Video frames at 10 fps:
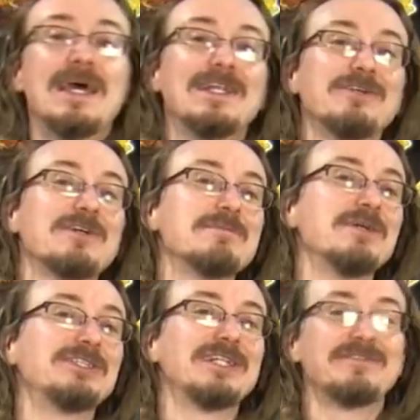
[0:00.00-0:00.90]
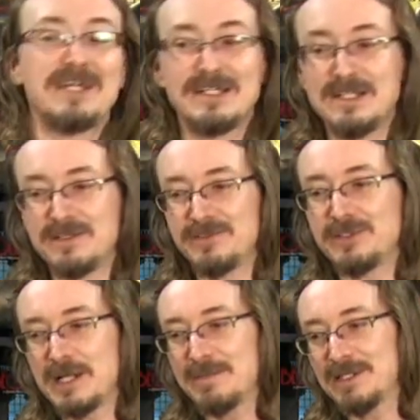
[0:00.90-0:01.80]
I do want to mention I've got an interview
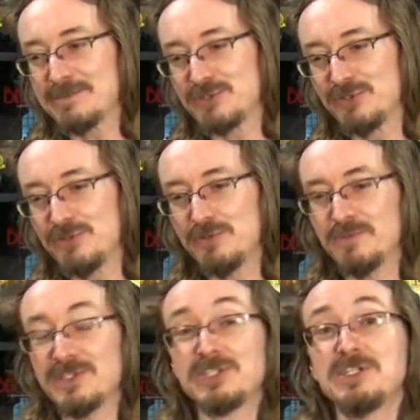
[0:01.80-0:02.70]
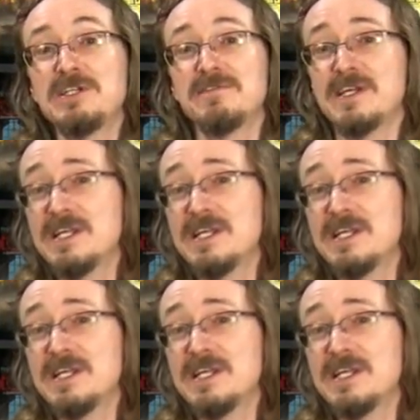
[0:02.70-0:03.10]
coming up soon with Steve